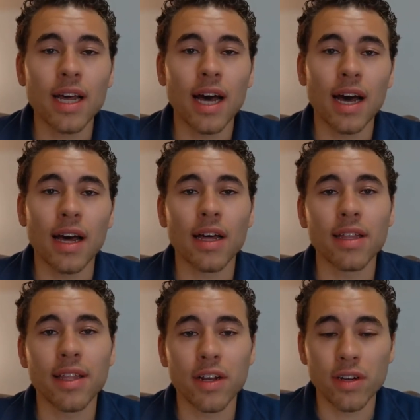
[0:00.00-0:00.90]

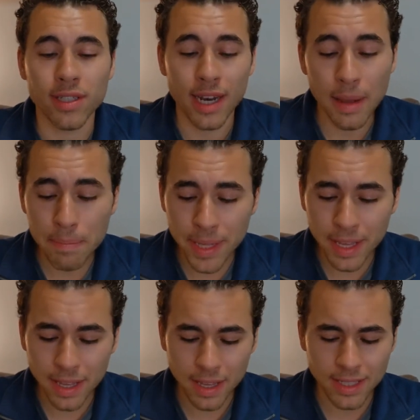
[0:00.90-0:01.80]
There is an
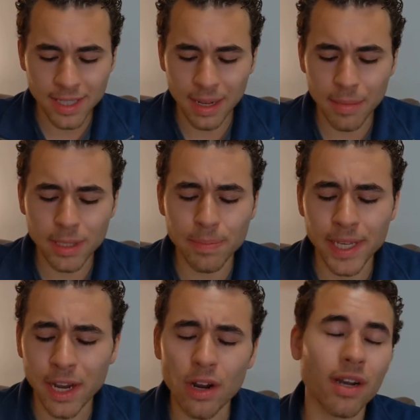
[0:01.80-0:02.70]
MP, his name is
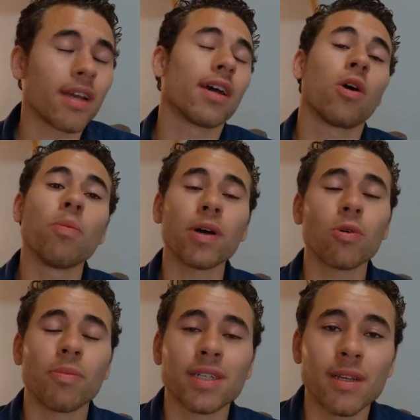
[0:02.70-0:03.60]
Pierre, and I hope I
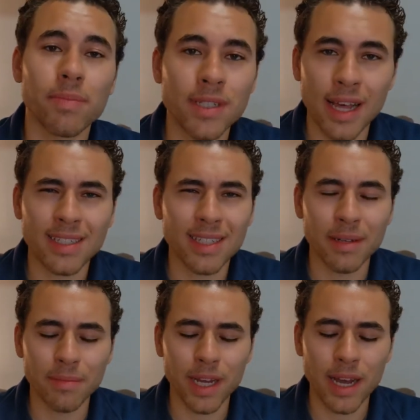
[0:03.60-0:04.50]
don't mess up his last
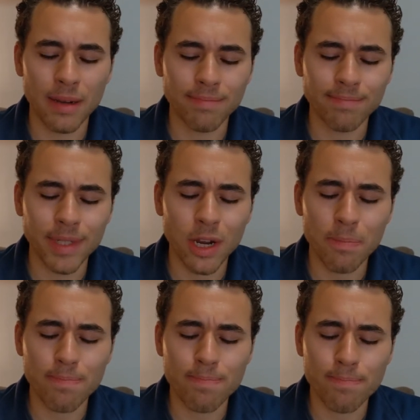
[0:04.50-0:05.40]
name,
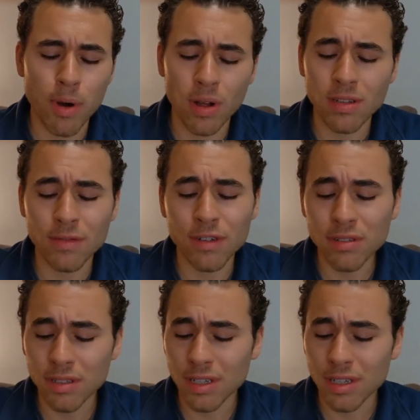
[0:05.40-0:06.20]
Pierre Poilievre.